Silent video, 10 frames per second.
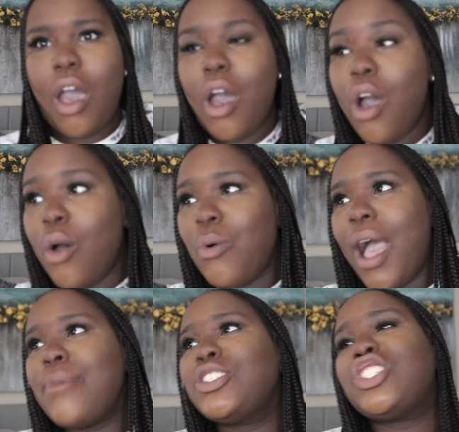
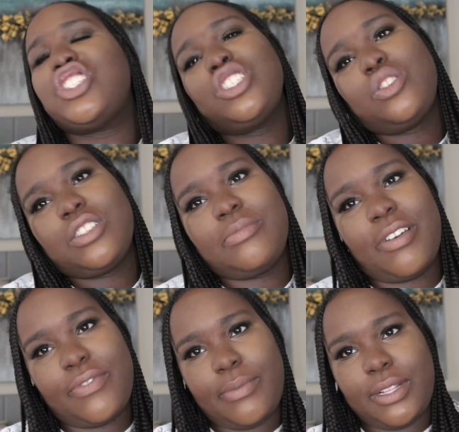oh, I was just talking to
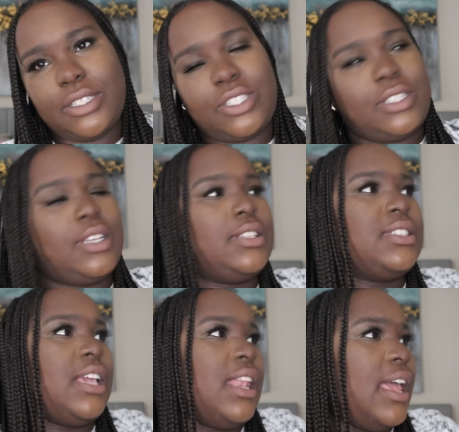my friend about this shit the other day.